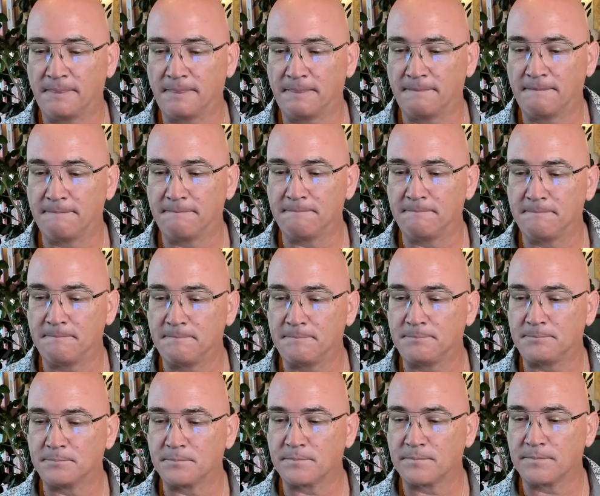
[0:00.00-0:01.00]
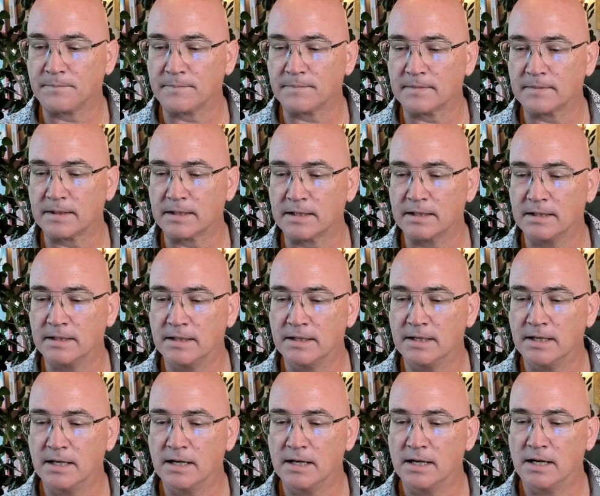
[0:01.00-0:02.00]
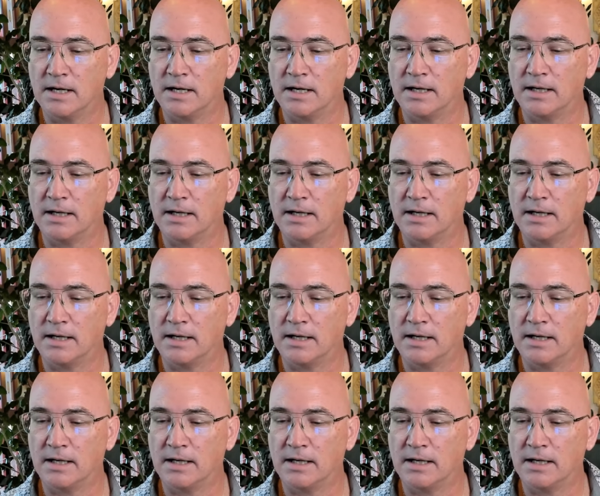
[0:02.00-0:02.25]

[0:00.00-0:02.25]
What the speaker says: Nobody speaks.